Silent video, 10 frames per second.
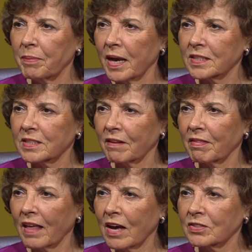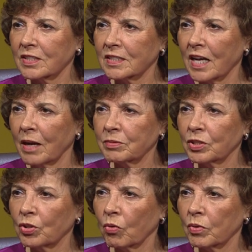passed 1,000 times
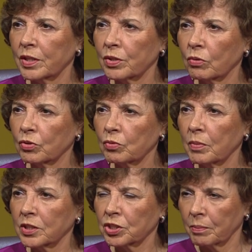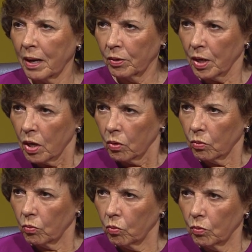and don't really know too much about.
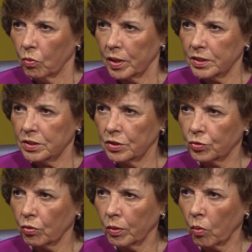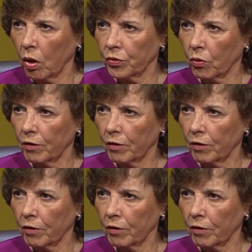What is Detroit Waldorf?